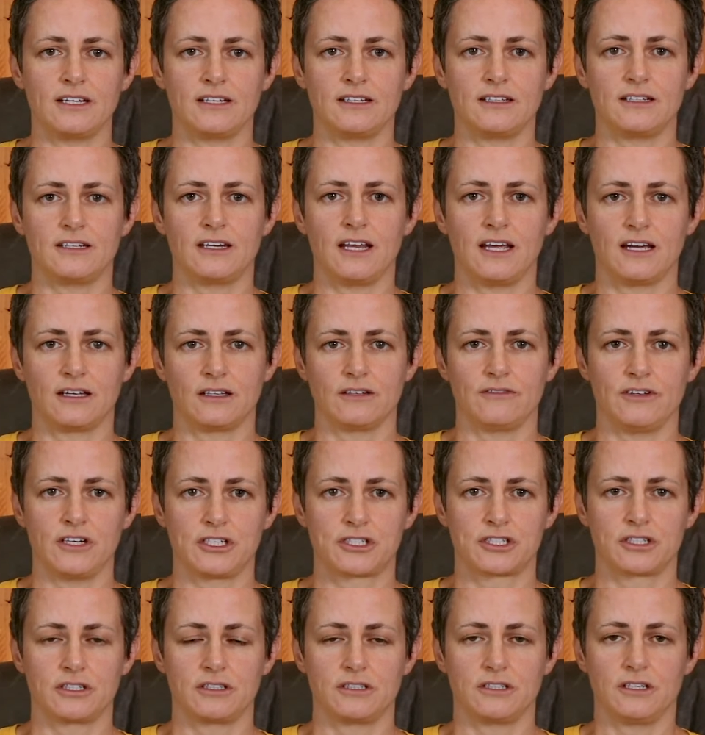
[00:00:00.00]
in
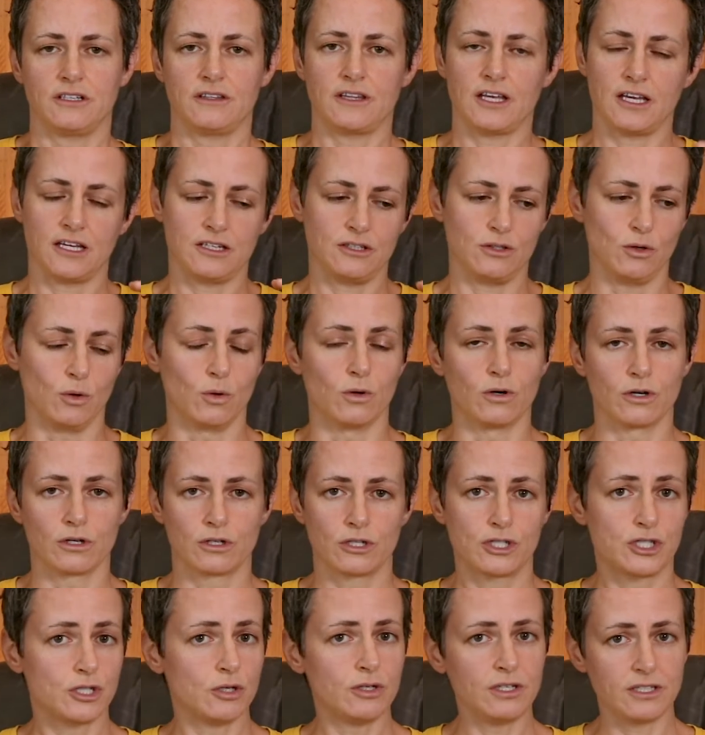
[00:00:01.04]
elevation than your
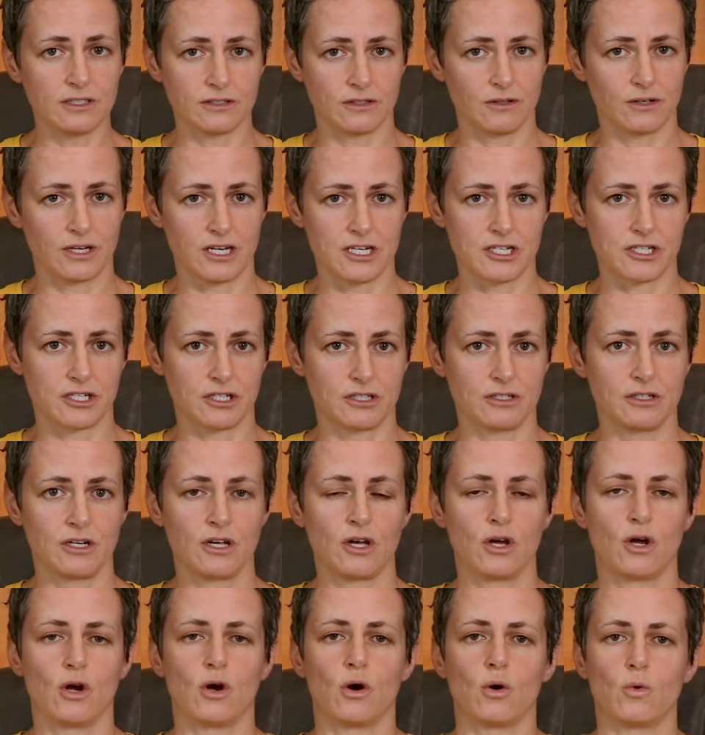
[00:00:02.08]
shooting location,
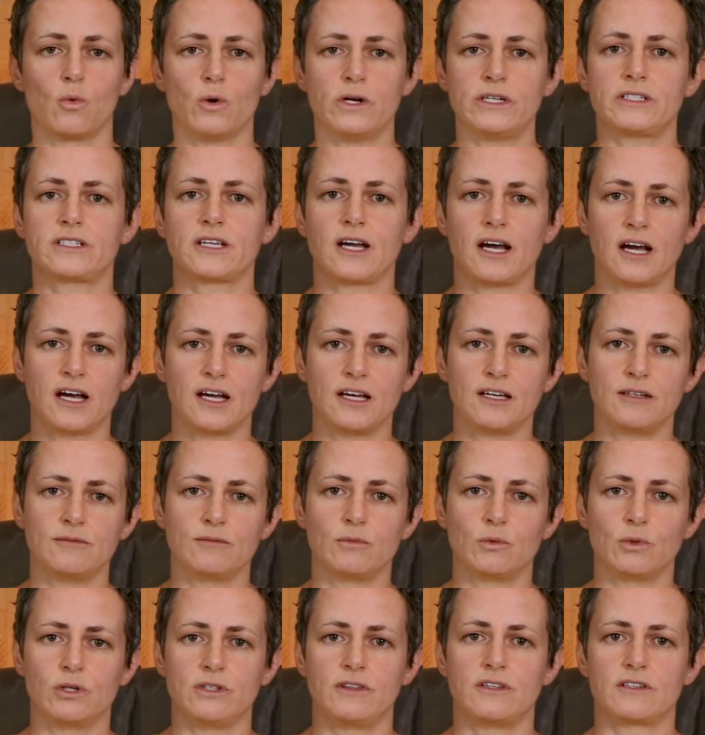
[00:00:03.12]
what
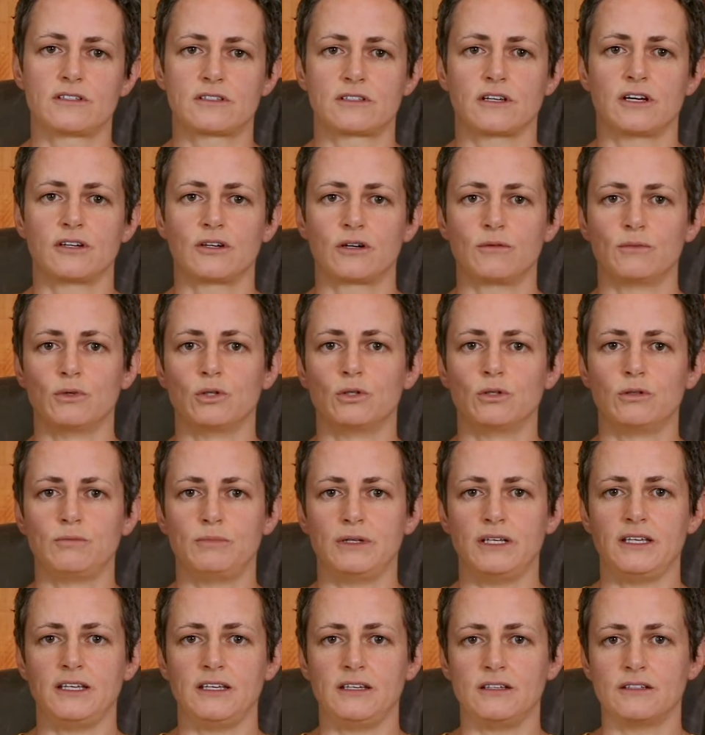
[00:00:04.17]
time would the sun or moon
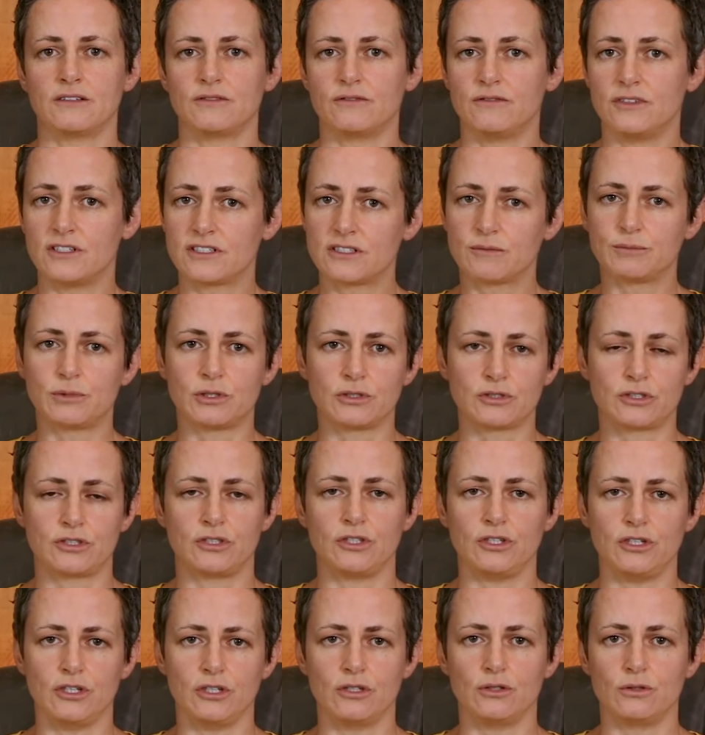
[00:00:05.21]
be visible
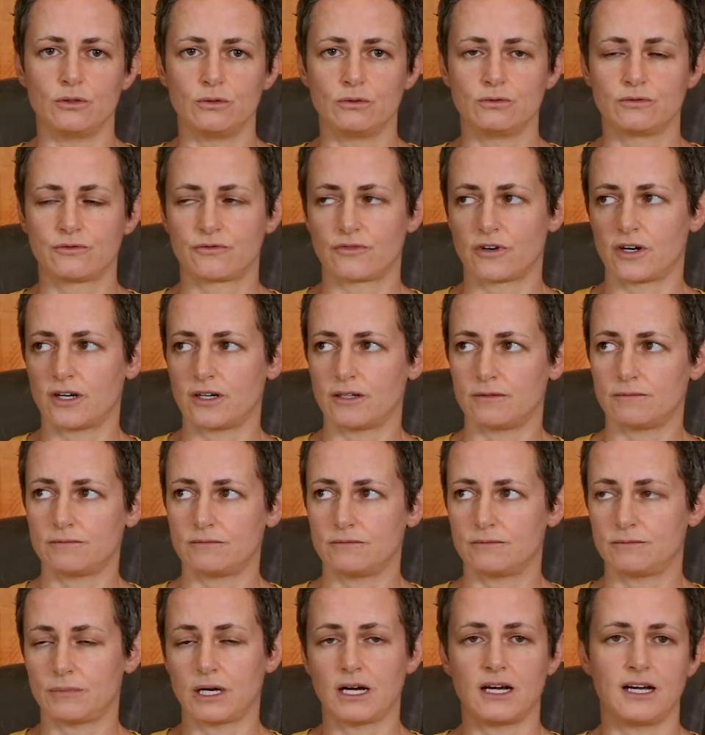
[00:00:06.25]
to you
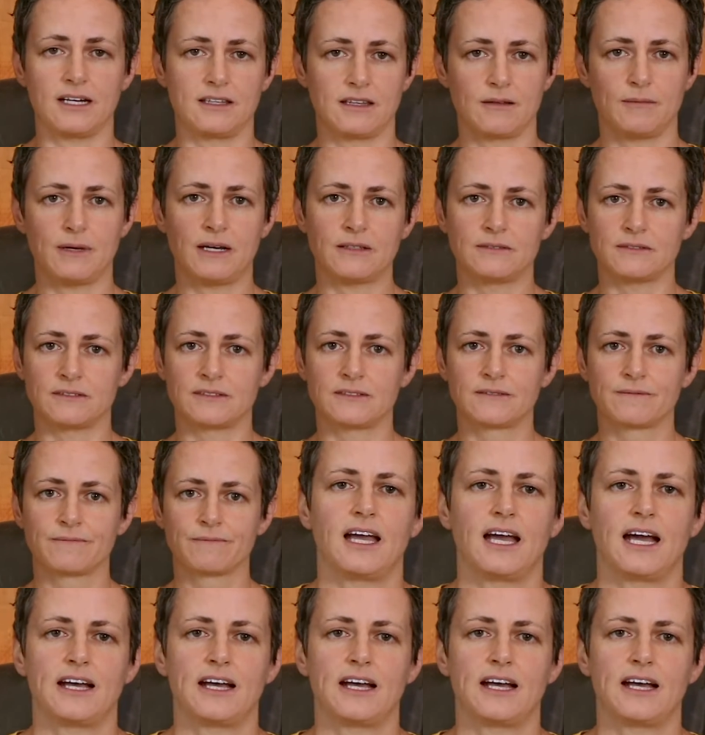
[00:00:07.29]
from behind the mountain?